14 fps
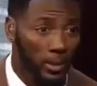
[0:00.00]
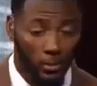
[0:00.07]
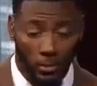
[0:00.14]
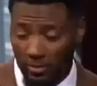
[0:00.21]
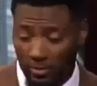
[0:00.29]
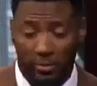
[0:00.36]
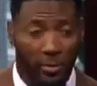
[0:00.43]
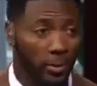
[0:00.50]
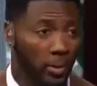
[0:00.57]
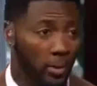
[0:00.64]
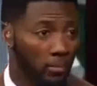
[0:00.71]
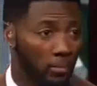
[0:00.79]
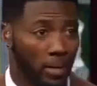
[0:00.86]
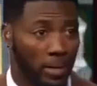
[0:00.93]
It wasn't figured
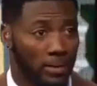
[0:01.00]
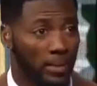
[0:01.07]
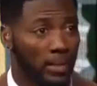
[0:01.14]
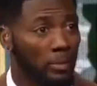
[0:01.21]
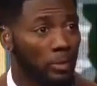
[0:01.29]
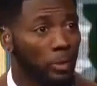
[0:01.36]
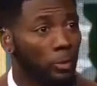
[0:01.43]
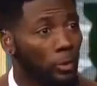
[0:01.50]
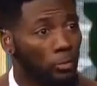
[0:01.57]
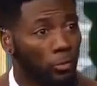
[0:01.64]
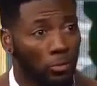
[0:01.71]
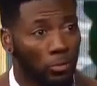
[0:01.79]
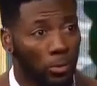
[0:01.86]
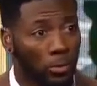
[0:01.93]
out by
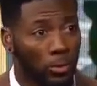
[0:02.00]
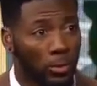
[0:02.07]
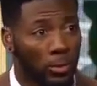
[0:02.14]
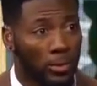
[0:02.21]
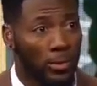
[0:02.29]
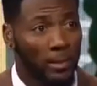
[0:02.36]
Tony Romo.